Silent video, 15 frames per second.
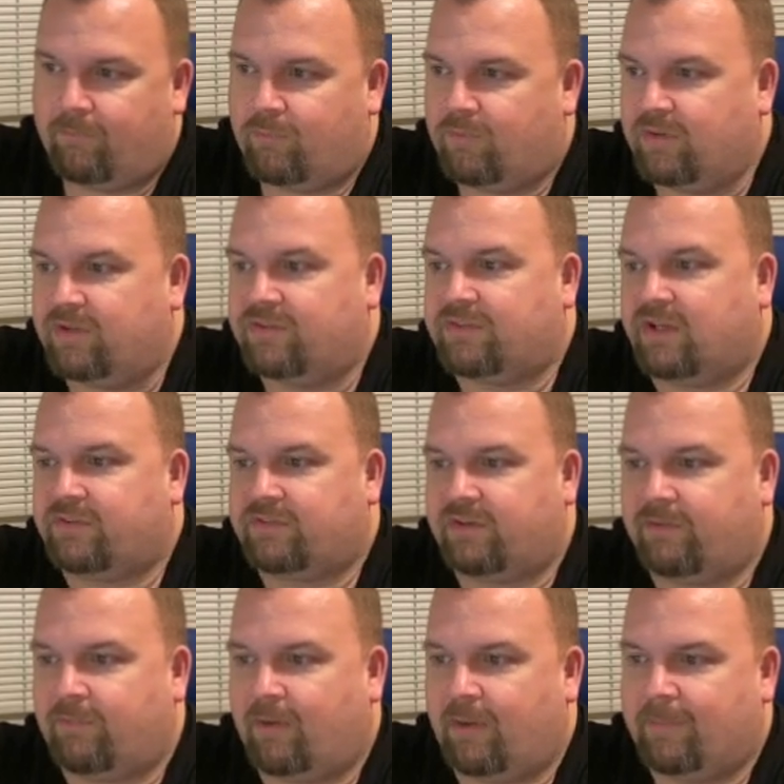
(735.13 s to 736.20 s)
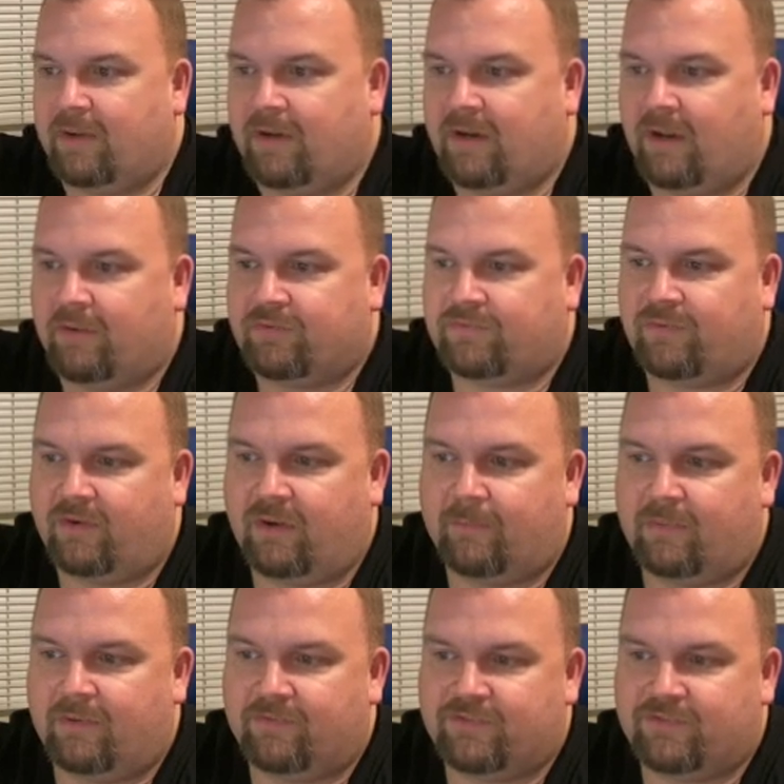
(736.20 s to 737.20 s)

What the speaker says: release dates that have already been announced for a number of